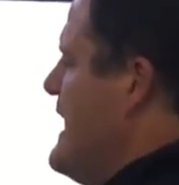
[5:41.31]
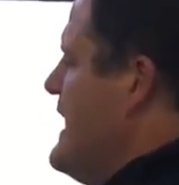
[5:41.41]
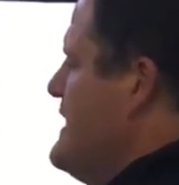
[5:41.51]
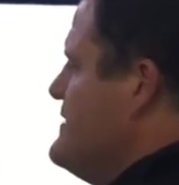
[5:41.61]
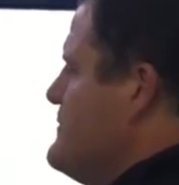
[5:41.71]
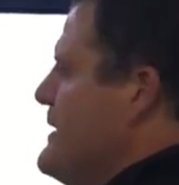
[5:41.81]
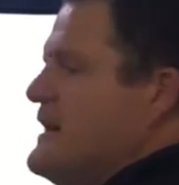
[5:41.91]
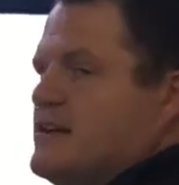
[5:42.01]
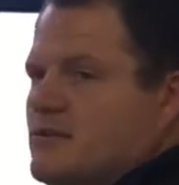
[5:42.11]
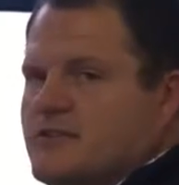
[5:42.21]
and
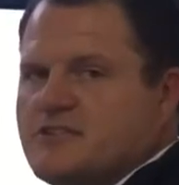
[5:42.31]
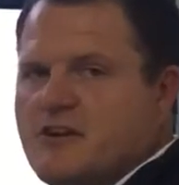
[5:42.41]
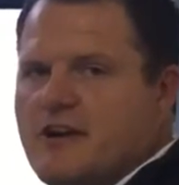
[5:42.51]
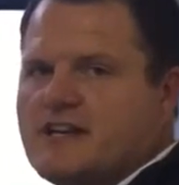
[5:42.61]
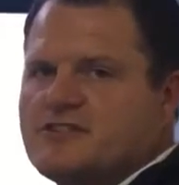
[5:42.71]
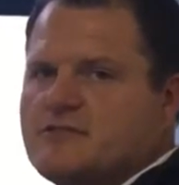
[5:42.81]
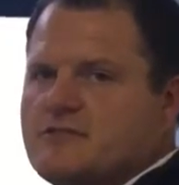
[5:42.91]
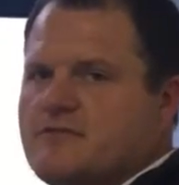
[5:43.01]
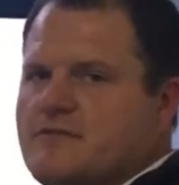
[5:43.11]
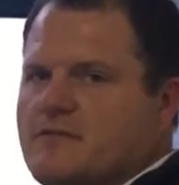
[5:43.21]
depending on the
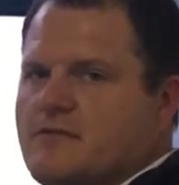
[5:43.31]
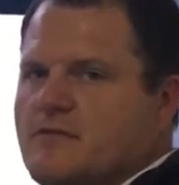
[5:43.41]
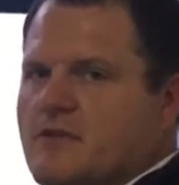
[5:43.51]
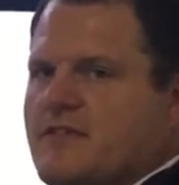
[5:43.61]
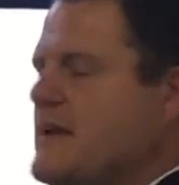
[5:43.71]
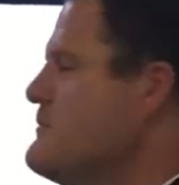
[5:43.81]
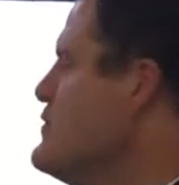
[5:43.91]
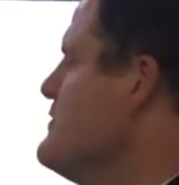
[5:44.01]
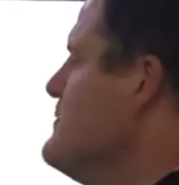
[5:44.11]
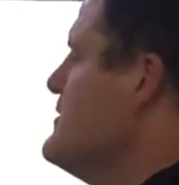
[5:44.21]
direction of their
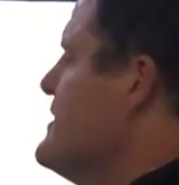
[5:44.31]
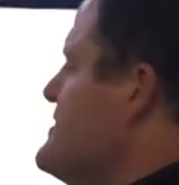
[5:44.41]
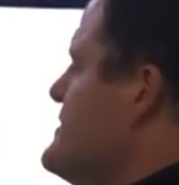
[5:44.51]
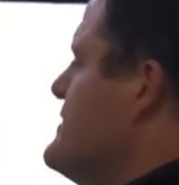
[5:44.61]
movement,